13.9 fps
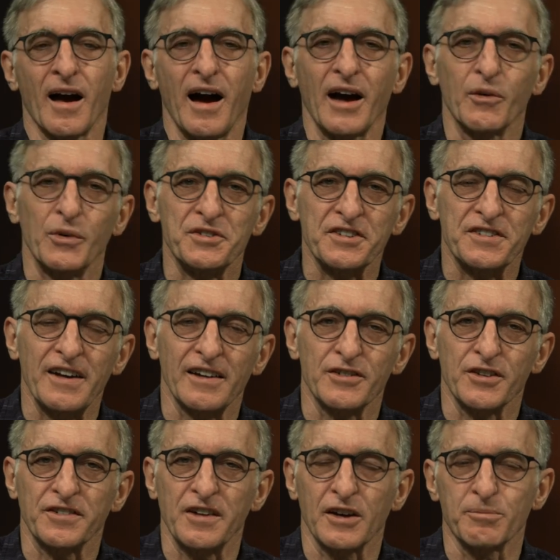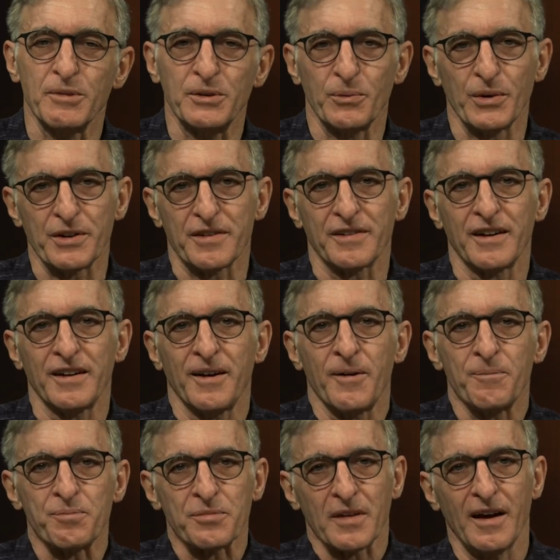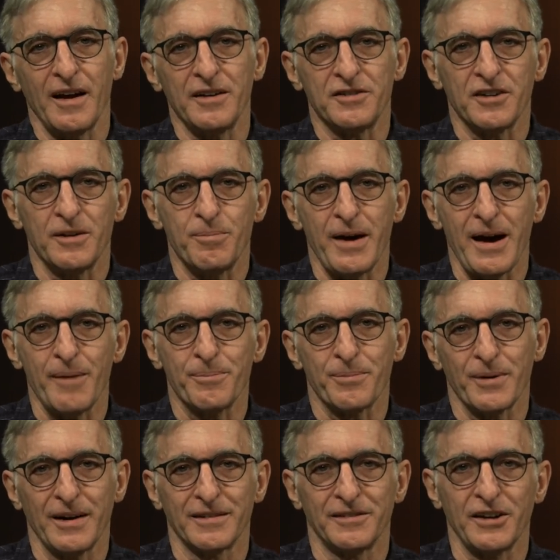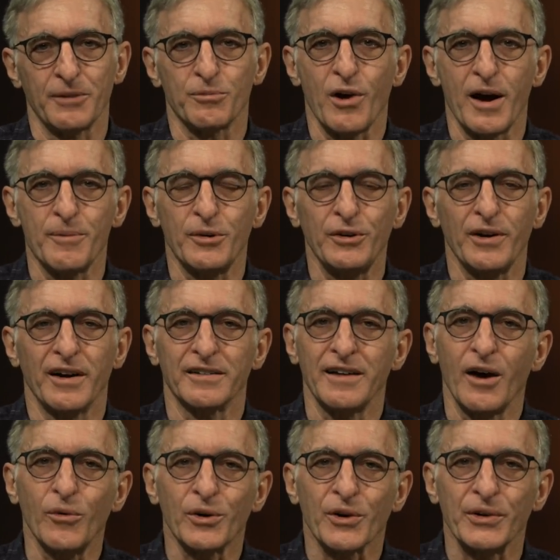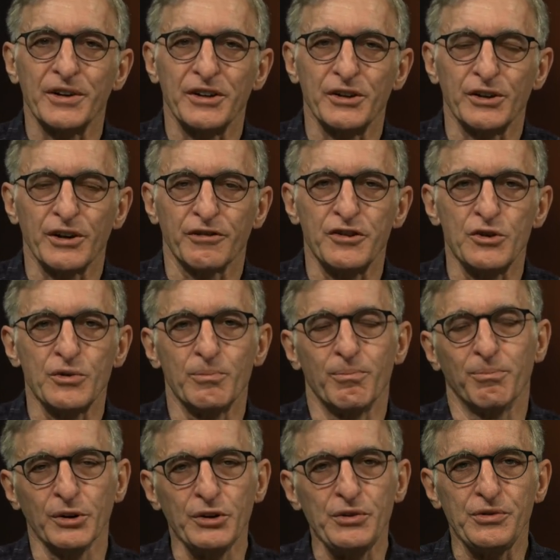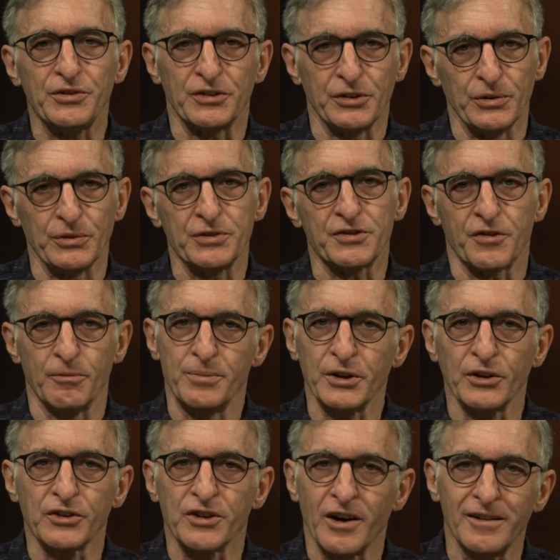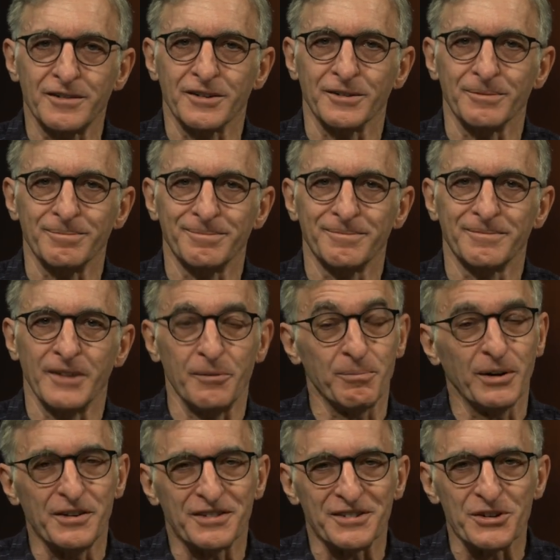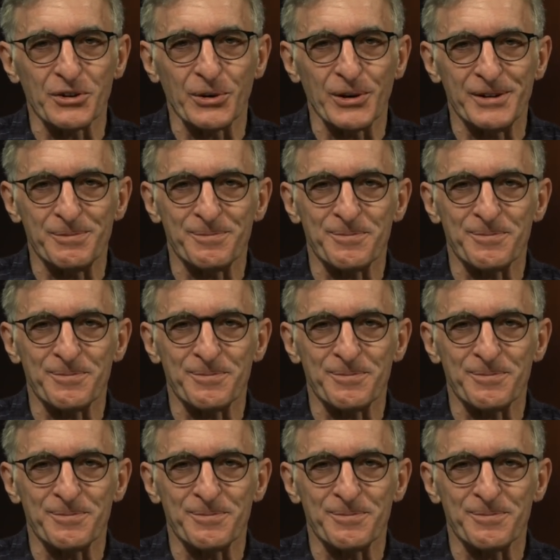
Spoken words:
Hi, we just had this segment with AJ Papp and Deb Rhymer, and now we're going to hear a few blues tunes from Bill Johnson. Please enjoy.